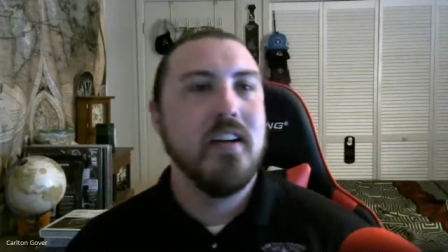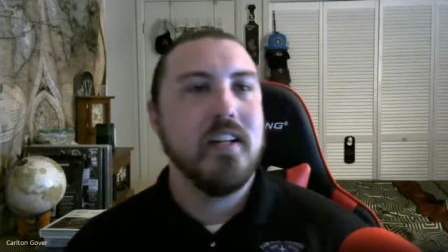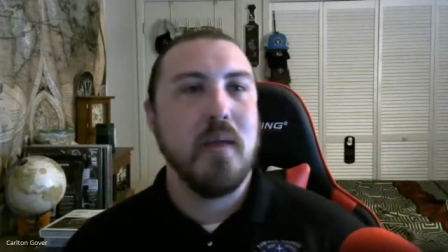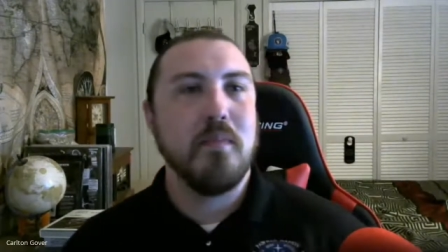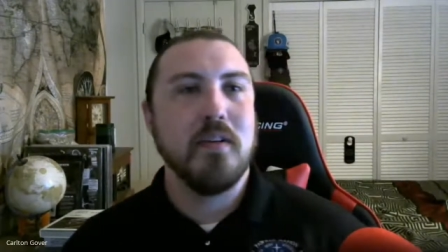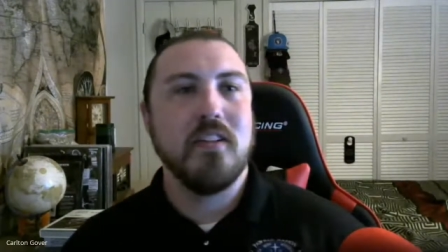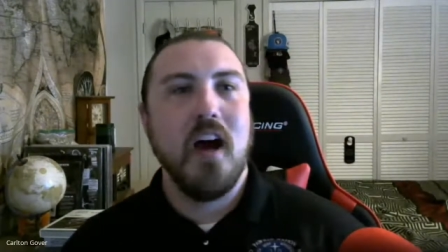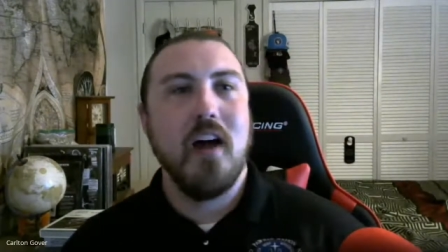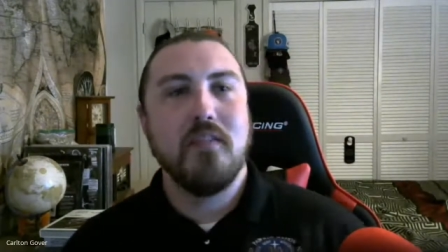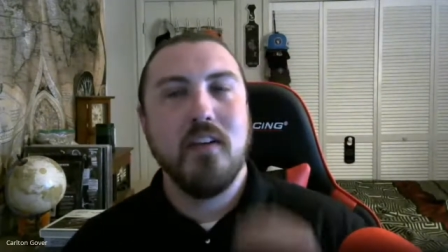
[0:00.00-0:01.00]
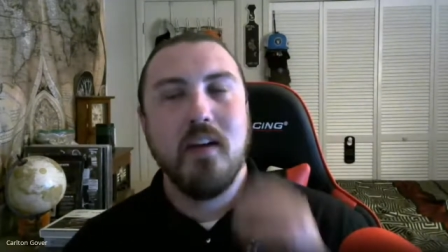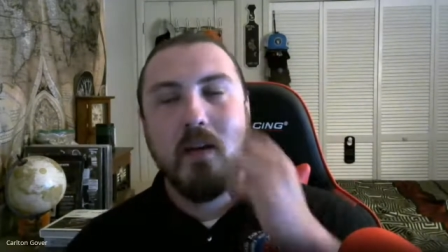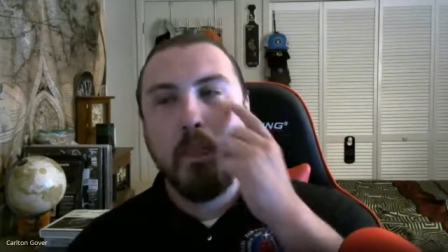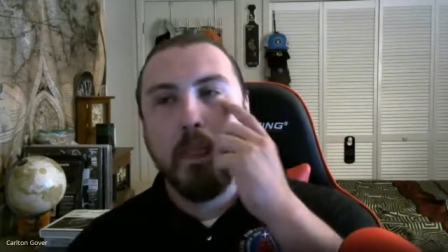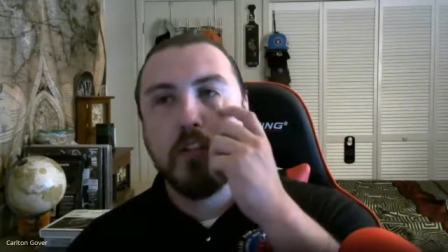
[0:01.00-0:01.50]
type of stuff
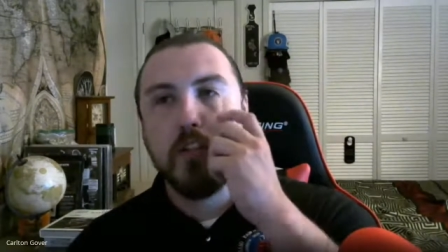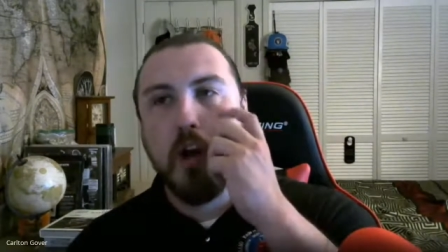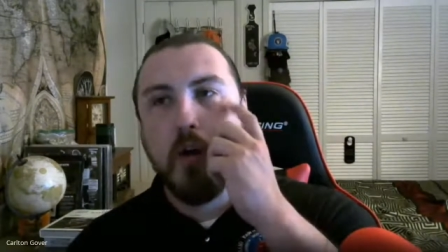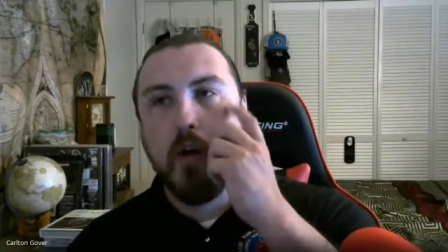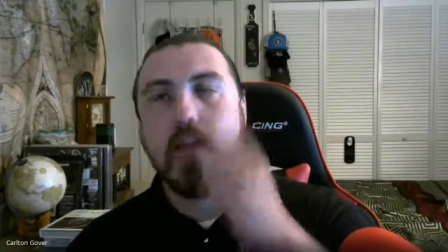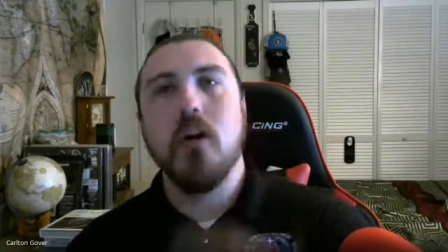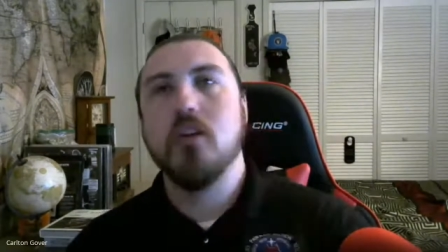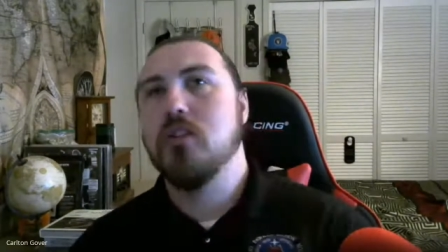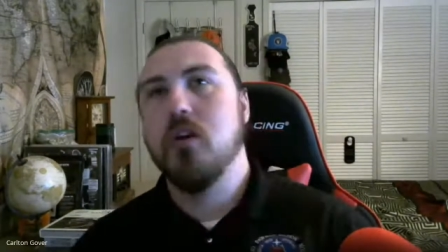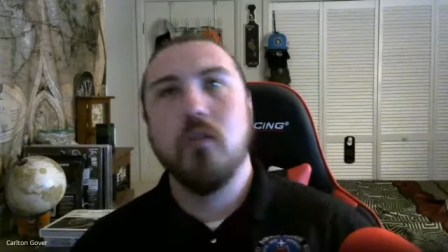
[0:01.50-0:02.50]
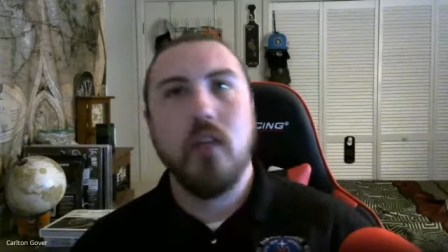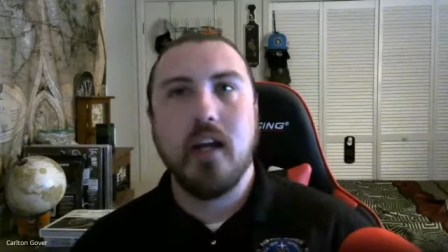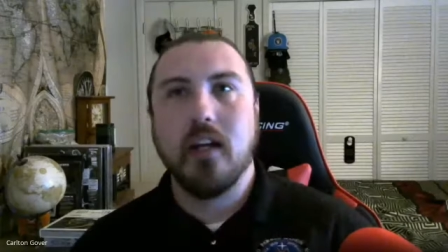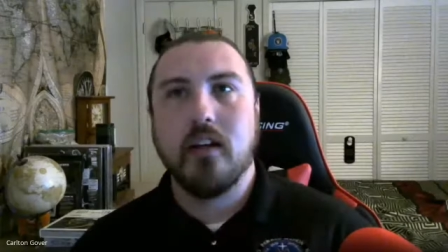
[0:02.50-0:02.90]
so and then also like